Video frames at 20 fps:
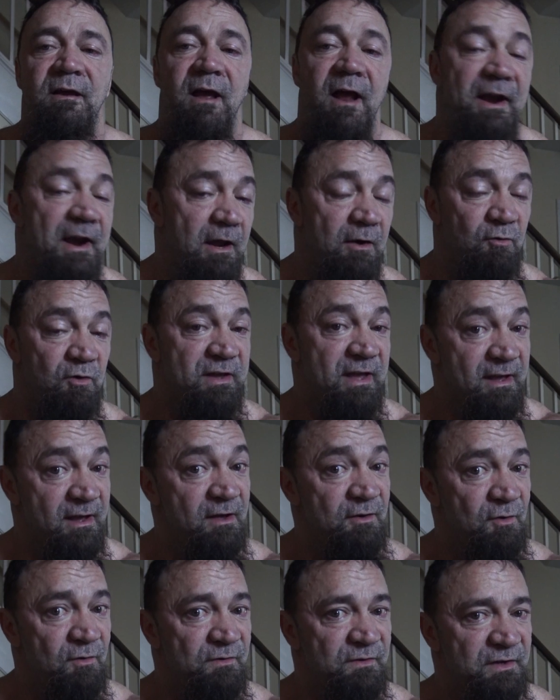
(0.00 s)
and I don't
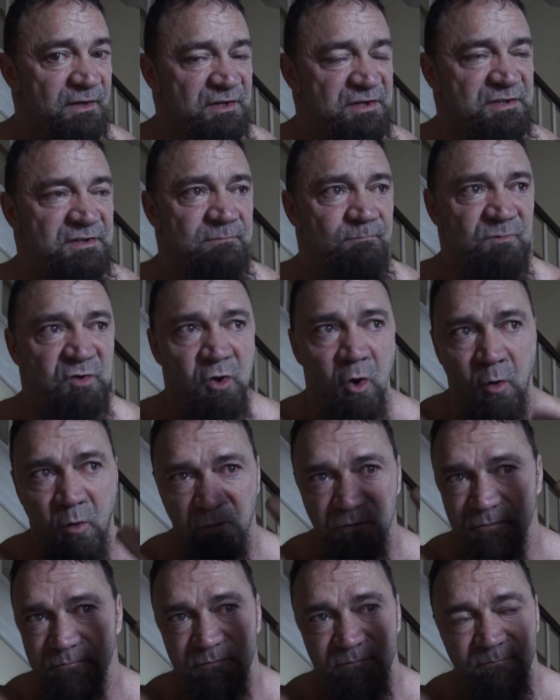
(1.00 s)
count on this
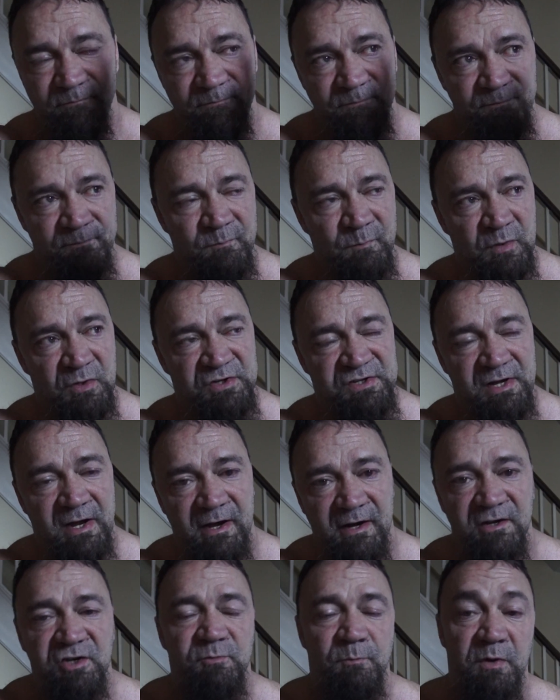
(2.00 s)
golden
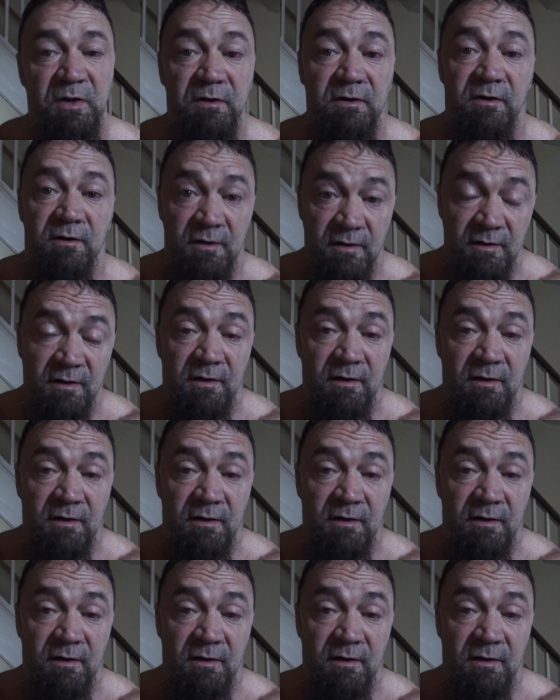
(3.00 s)
percentage, but